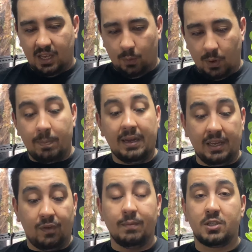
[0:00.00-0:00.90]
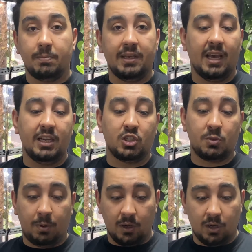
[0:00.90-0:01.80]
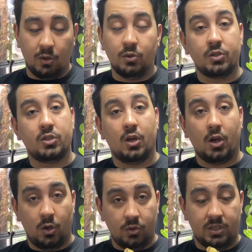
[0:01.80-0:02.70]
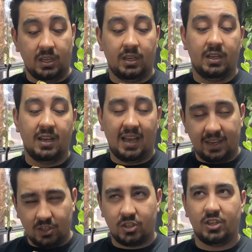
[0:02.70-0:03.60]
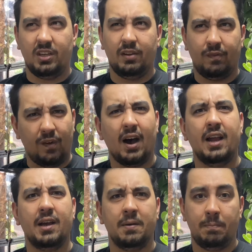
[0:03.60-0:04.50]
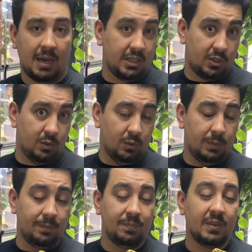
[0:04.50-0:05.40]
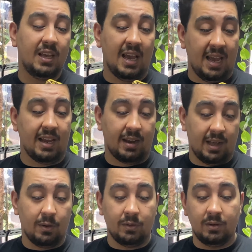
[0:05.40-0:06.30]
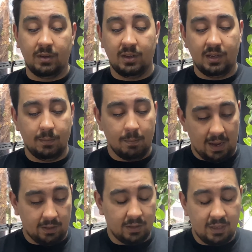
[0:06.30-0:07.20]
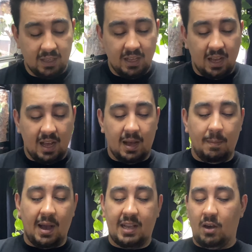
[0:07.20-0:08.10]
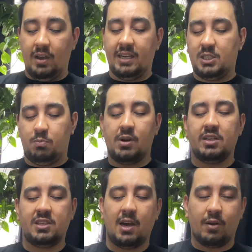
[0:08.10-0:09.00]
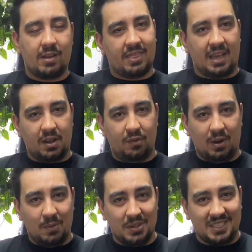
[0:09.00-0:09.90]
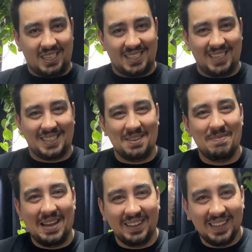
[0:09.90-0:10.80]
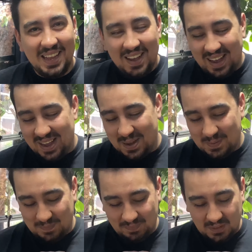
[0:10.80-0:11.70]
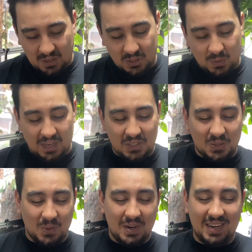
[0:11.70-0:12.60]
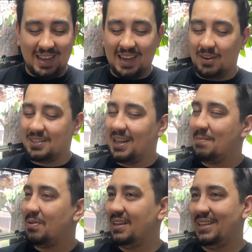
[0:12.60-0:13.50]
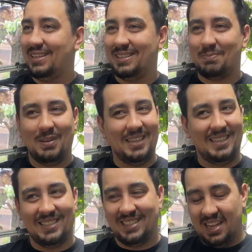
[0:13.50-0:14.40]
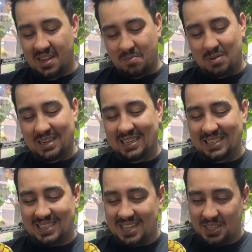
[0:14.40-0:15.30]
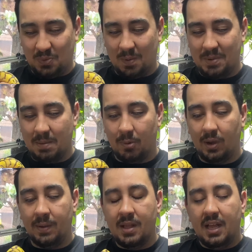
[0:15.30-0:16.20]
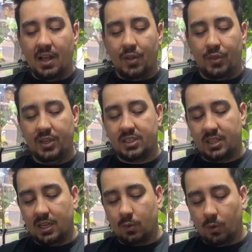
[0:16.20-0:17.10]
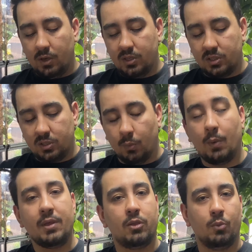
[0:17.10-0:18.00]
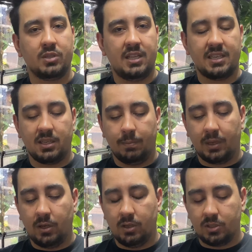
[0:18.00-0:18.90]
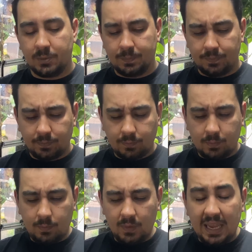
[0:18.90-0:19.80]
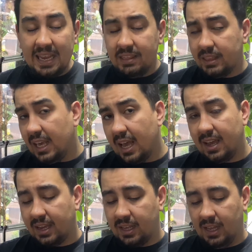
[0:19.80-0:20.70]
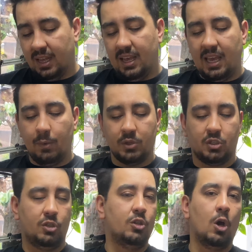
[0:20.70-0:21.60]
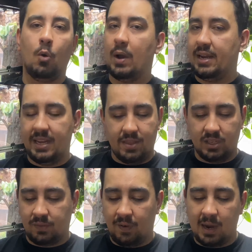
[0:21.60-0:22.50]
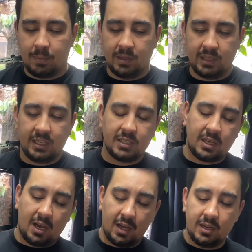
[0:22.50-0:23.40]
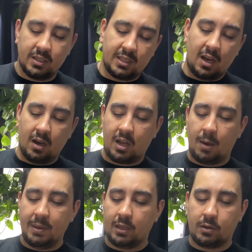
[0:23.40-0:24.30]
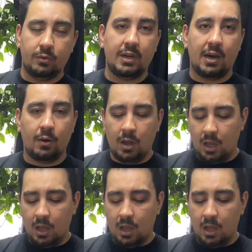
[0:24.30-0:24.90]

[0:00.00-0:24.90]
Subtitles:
we believe him to be a spot-nosed OD Enchi fire pastel het clown male. I can't express how thankful I was this is a male, because when I saw it in the egg, I was like, please, please, please let this one be a boy. This thing was the one we thought was lesser, because in the egg, it was nowhere near this vibrant. These colours that are coming through now